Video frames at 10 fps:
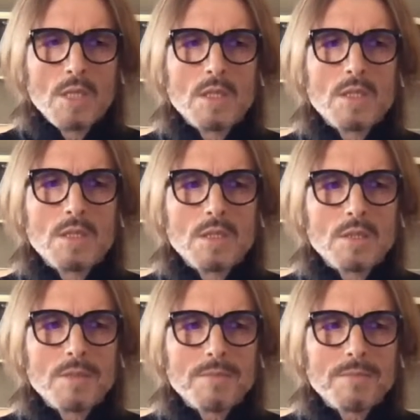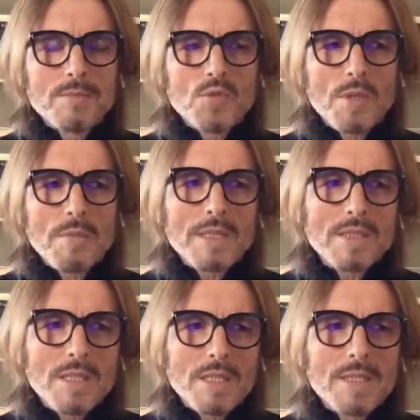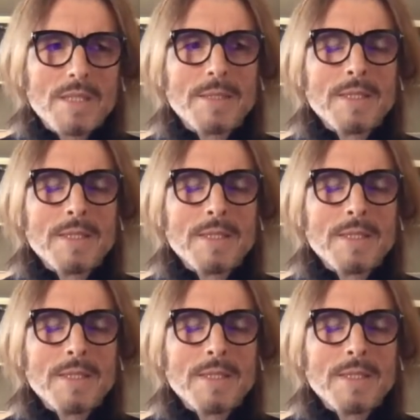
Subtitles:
dramatically